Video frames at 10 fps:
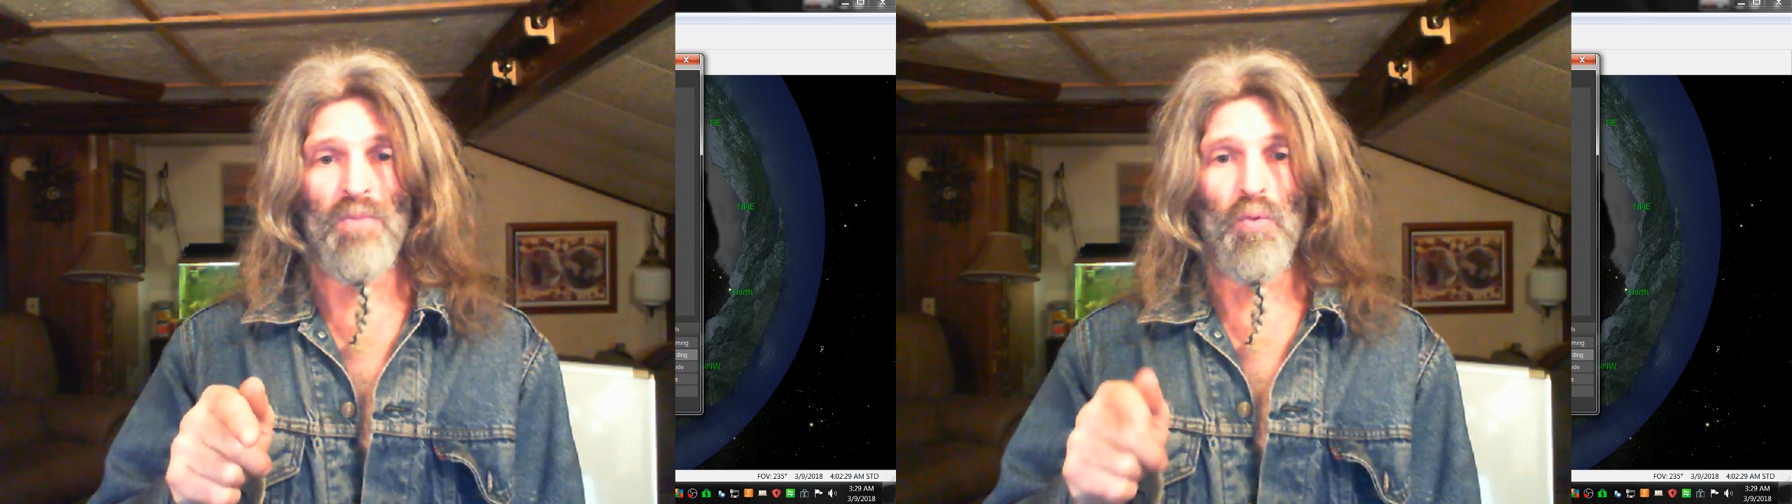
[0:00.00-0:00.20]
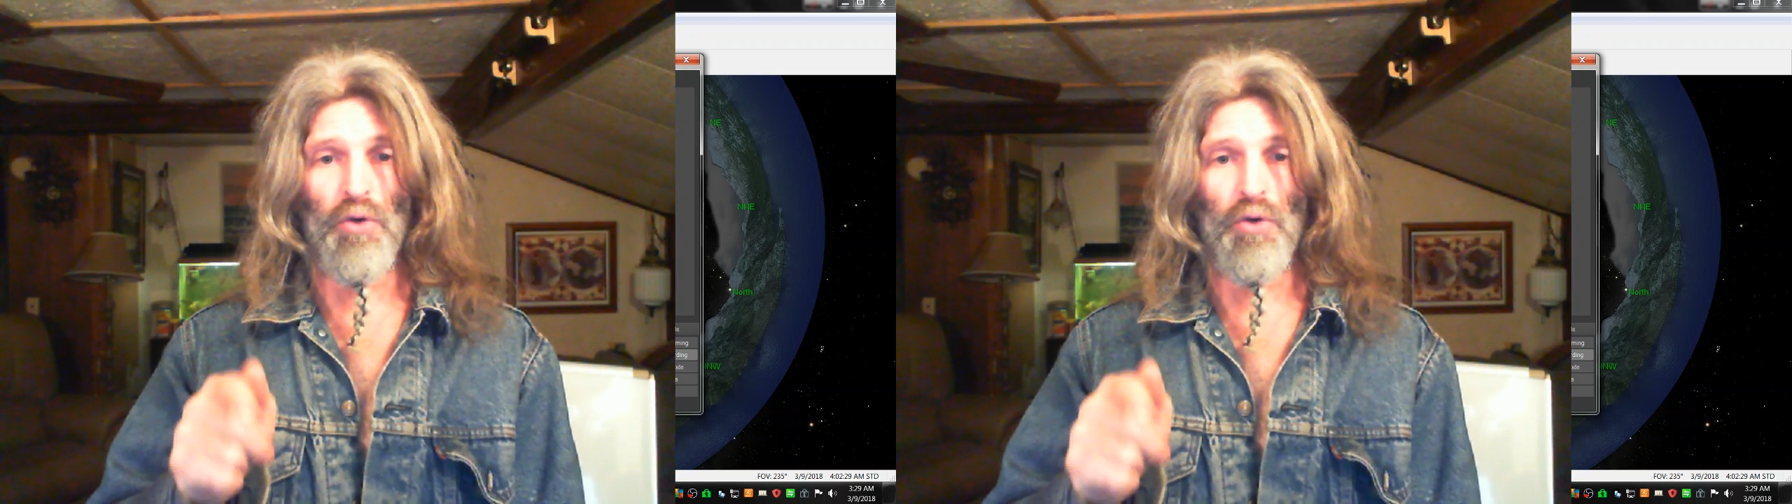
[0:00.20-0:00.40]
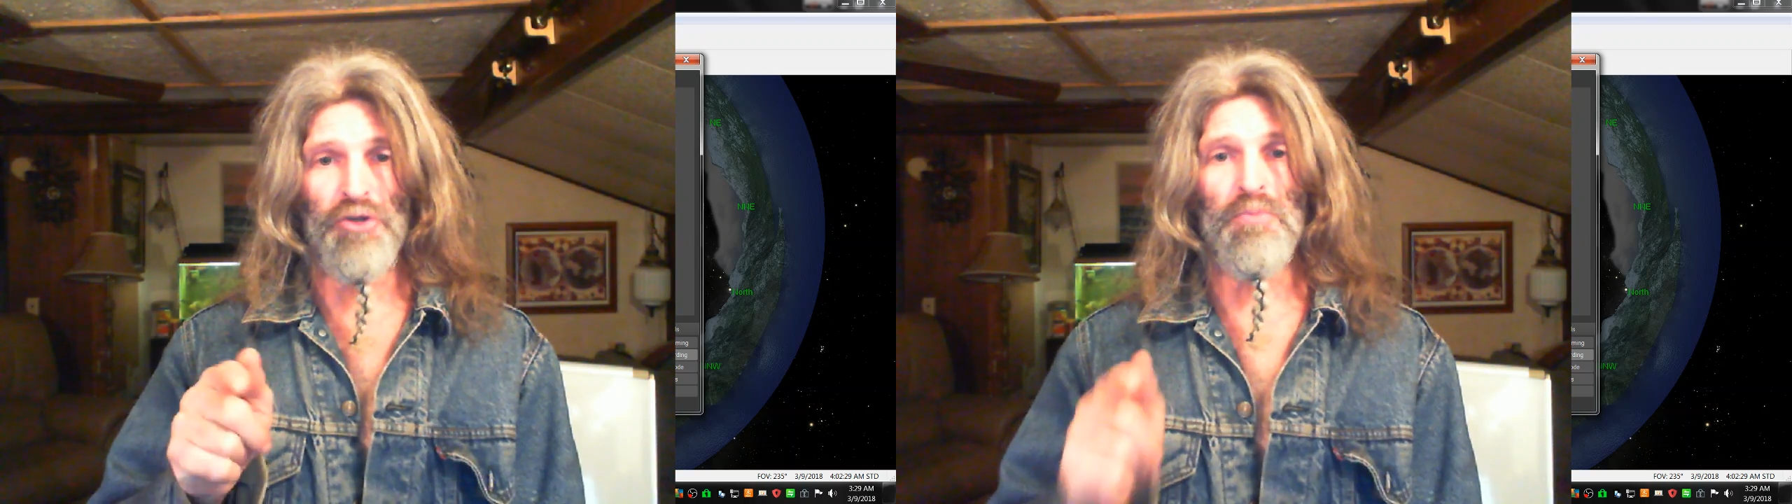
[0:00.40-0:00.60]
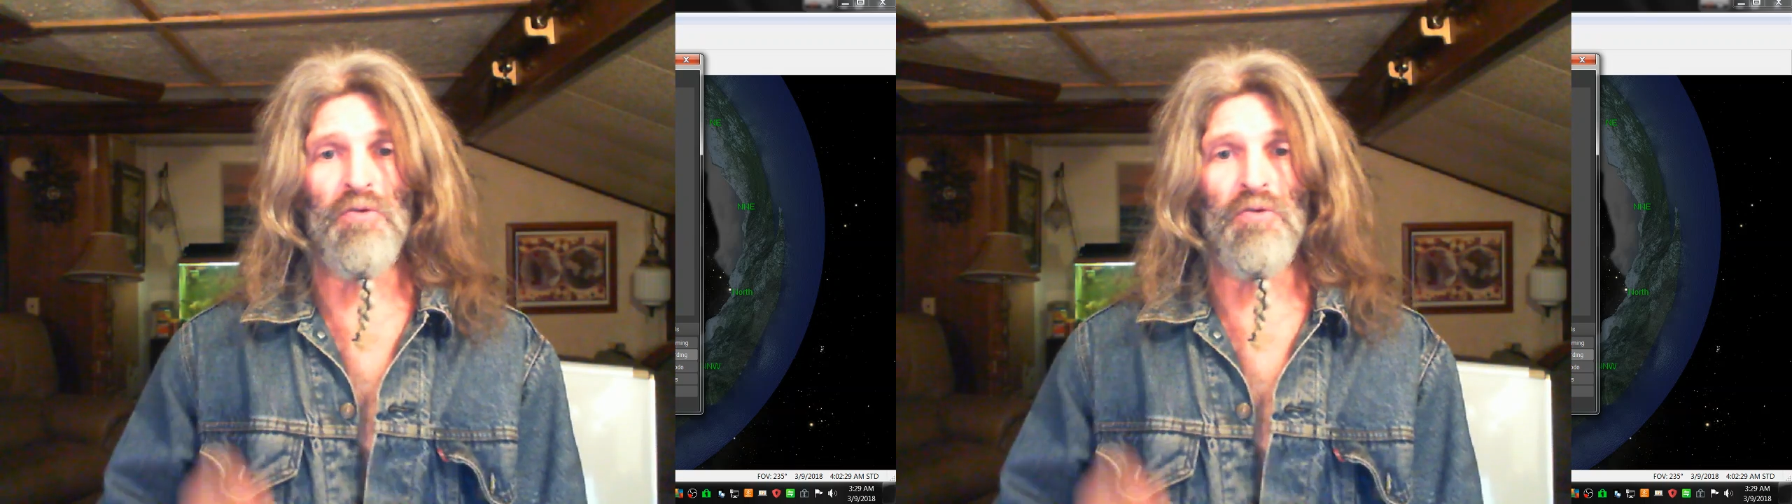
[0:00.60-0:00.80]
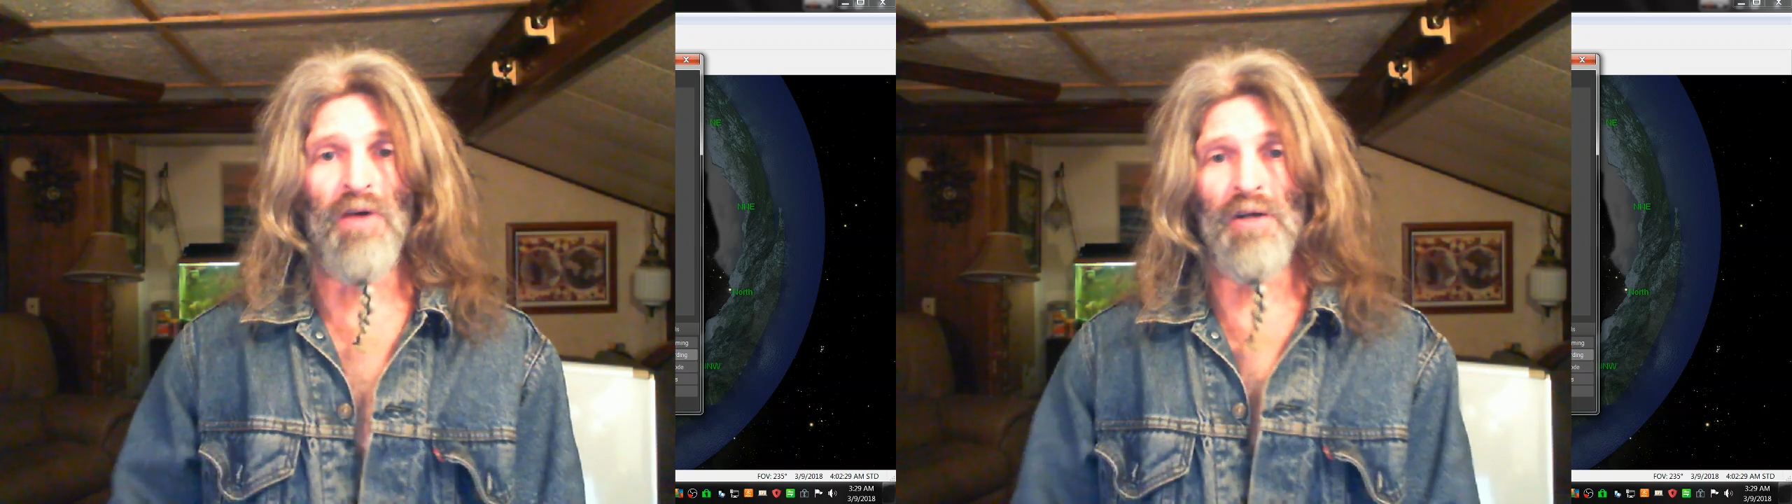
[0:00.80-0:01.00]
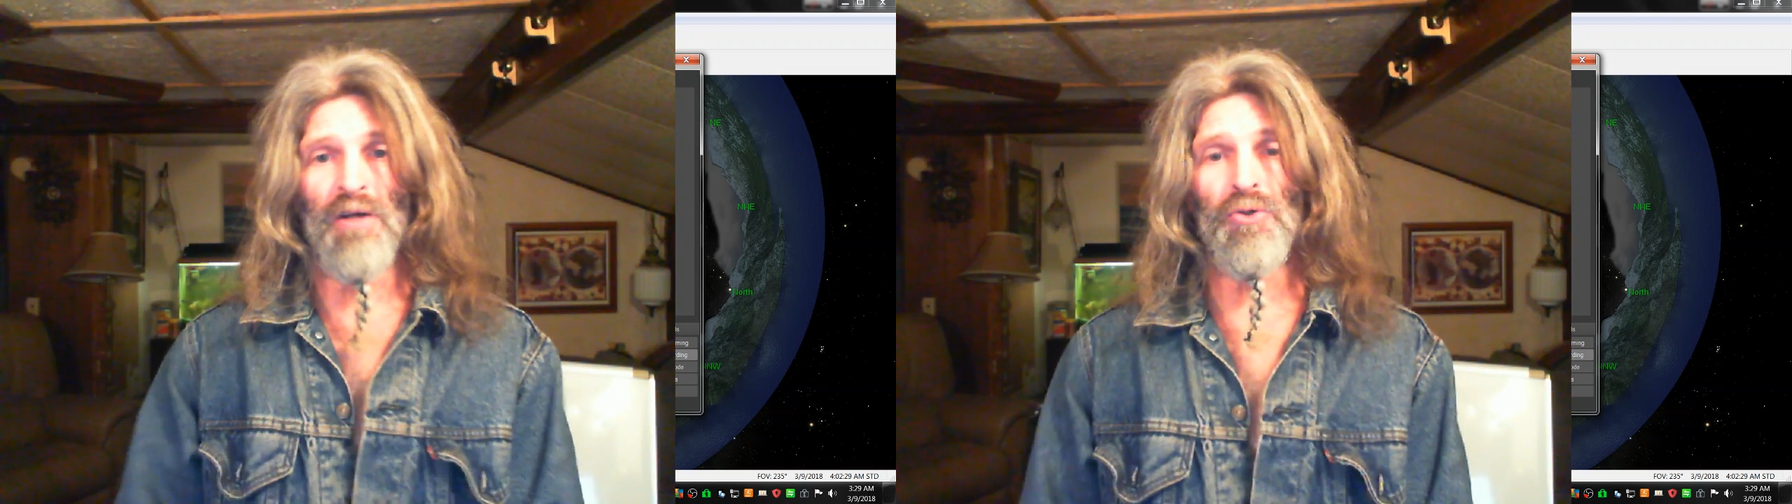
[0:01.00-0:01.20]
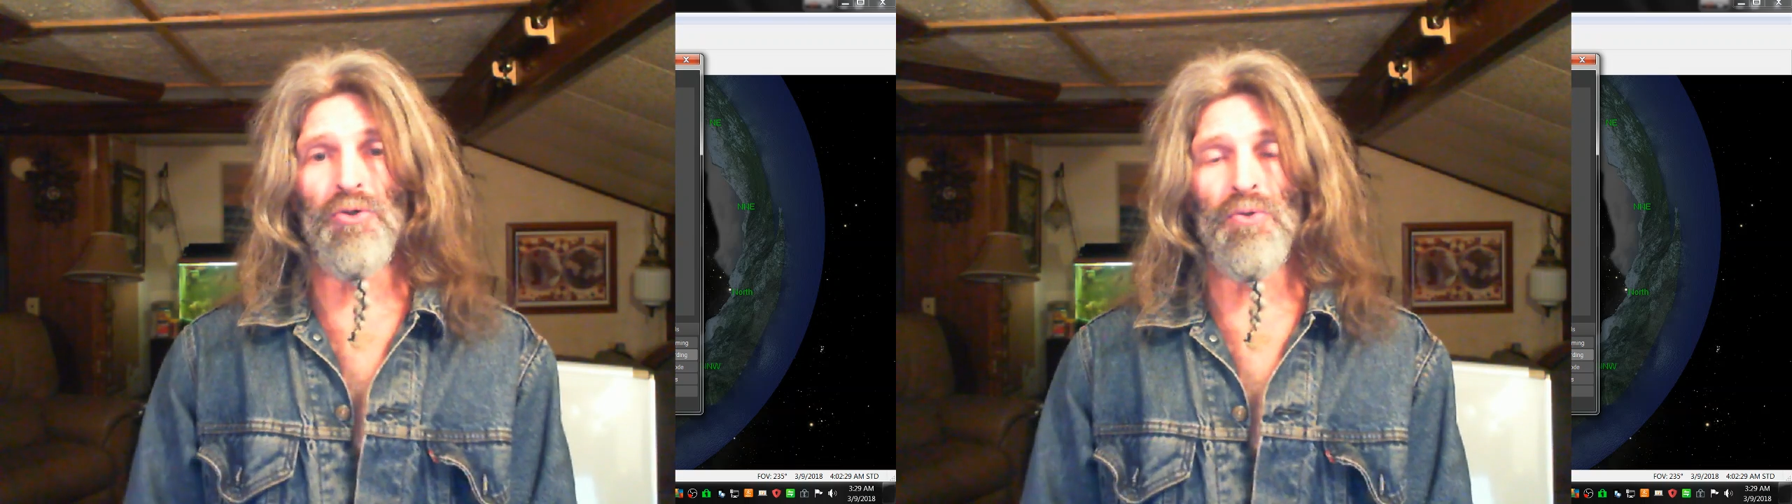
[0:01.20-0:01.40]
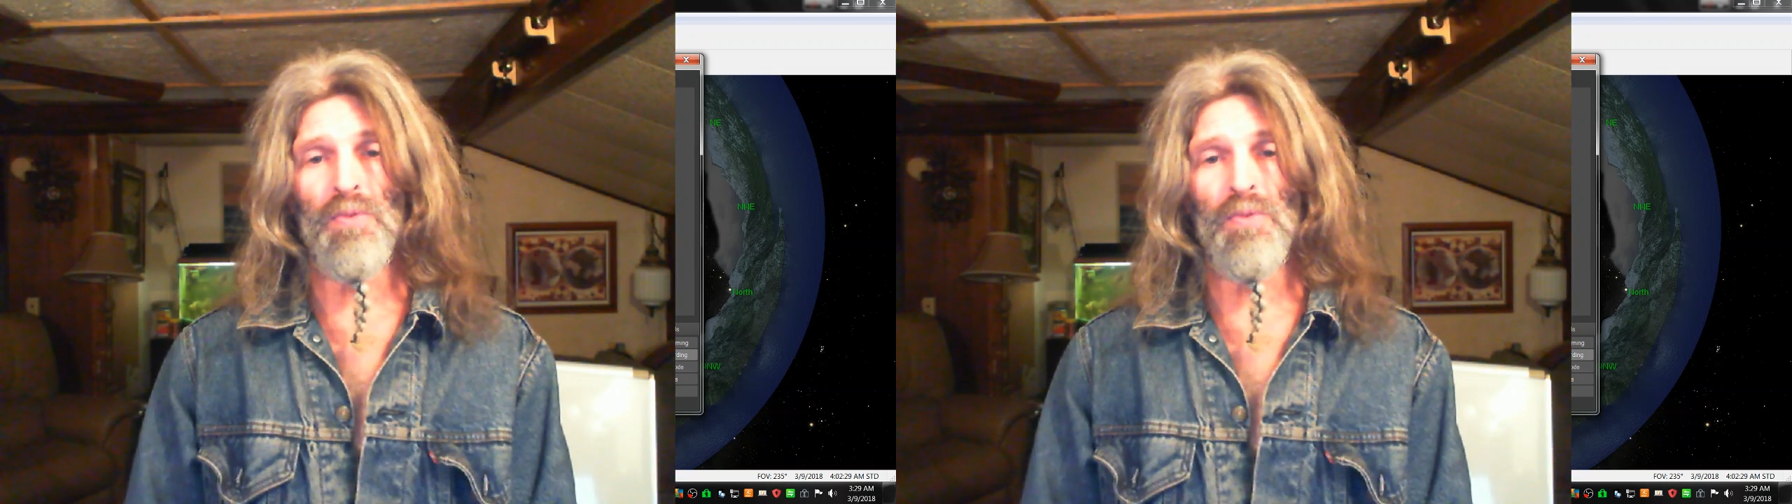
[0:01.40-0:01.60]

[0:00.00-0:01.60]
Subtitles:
where you move on to.